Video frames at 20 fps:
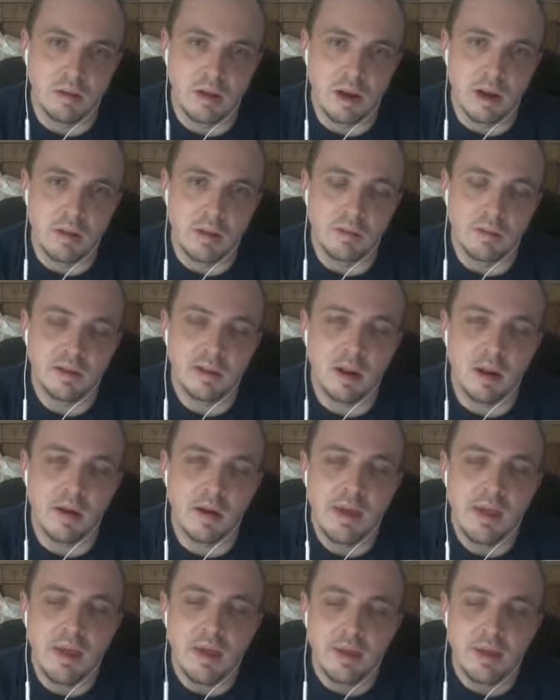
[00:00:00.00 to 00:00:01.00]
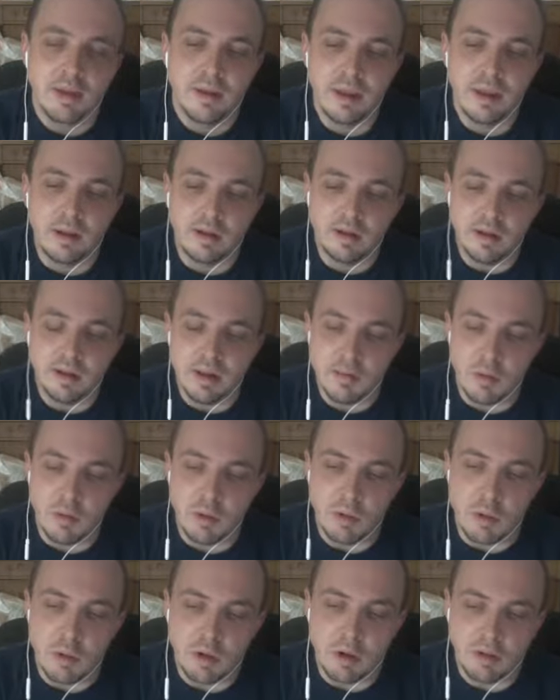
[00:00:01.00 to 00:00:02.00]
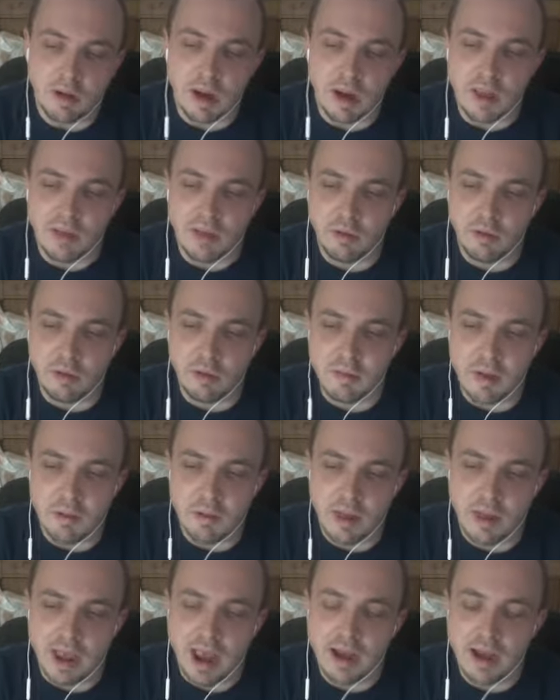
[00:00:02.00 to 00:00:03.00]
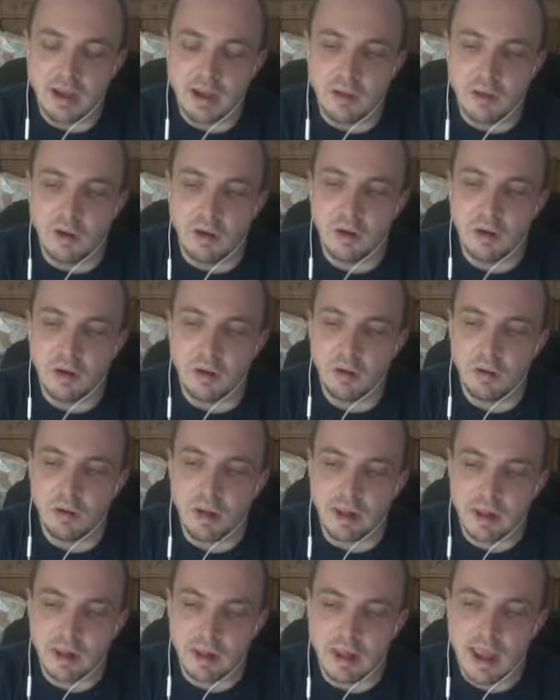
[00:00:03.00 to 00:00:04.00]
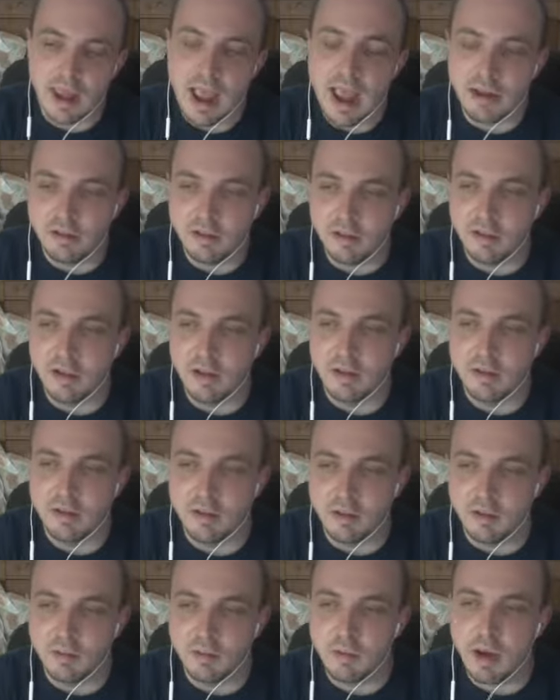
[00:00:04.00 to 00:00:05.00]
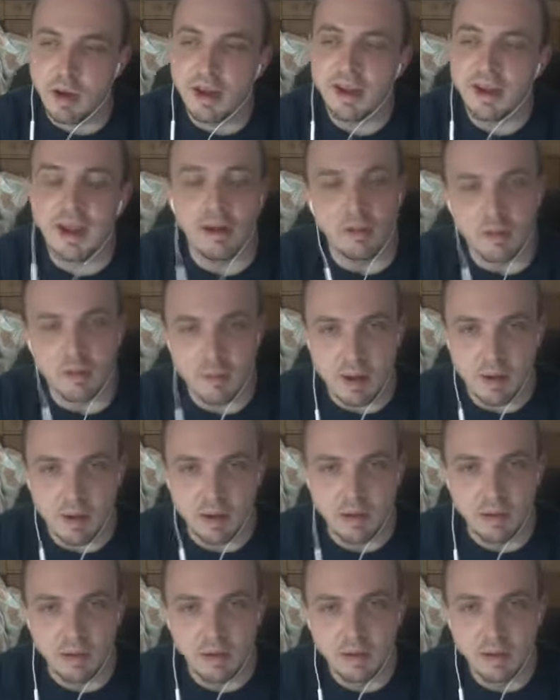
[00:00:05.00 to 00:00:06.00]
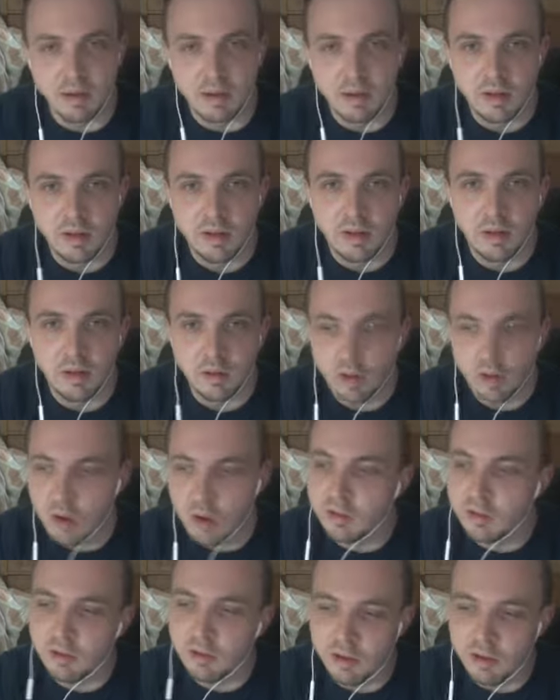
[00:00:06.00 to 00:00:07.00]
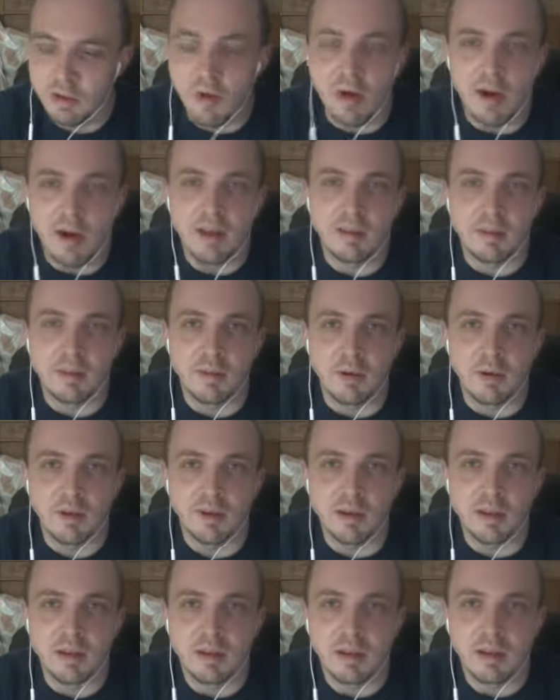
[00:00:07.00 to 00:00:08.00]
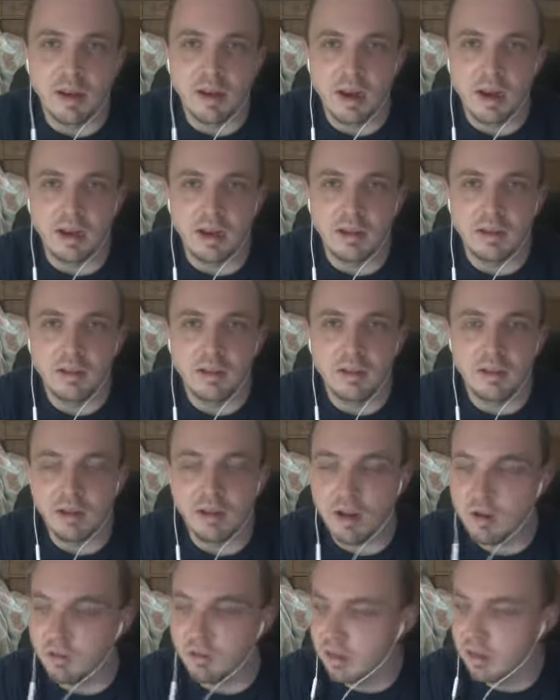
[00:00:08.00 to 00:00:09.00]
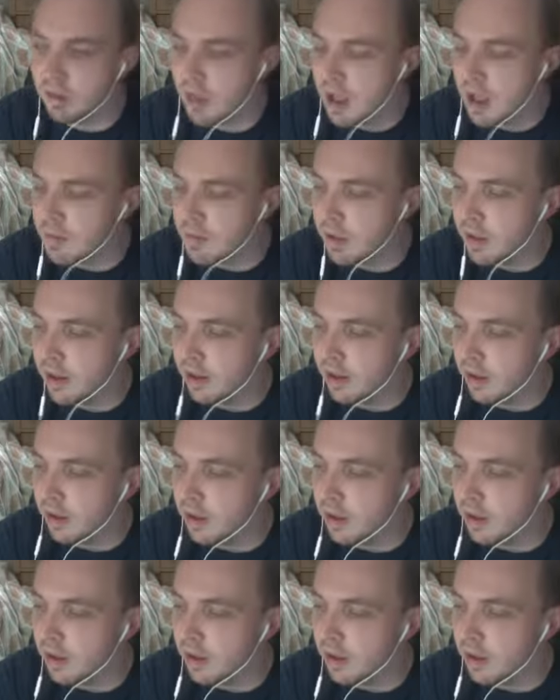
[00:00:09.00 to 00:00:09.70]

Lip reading: So there is the important part to, I think, remember that anyone who like actually knows you and probably cares about you knows who you are as a person. And so to them, like